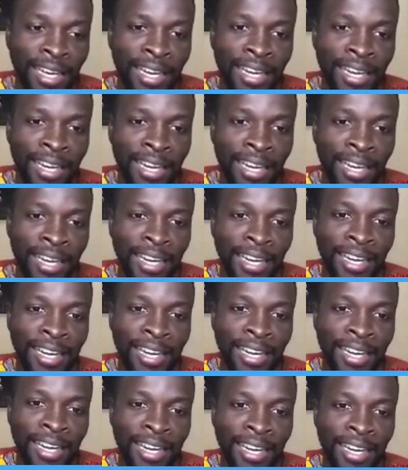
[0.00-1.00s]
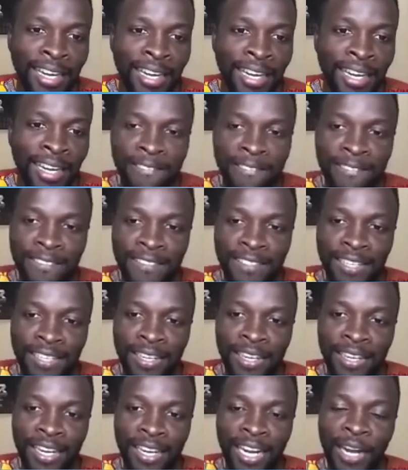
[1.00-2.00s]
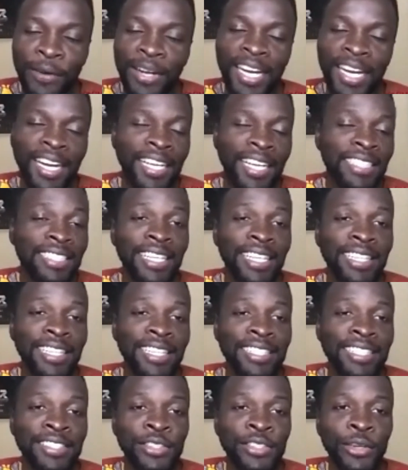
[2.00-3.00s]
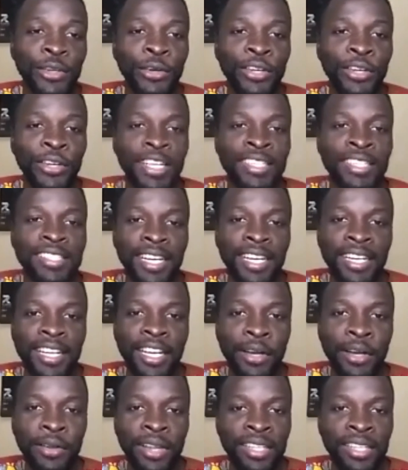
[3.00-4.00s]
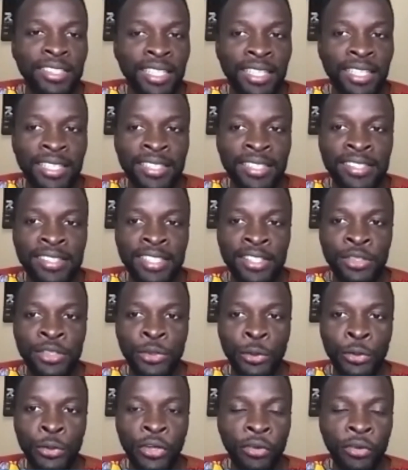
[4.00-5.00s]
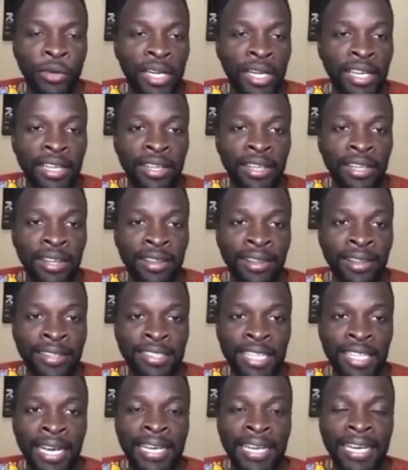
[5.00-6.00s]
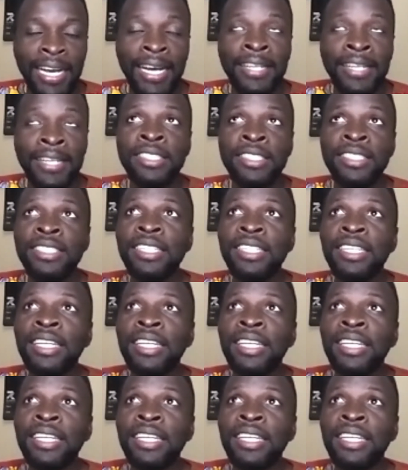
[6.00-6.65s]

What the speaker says: how can I say this? You know, it's turning out that it's a story really that I can't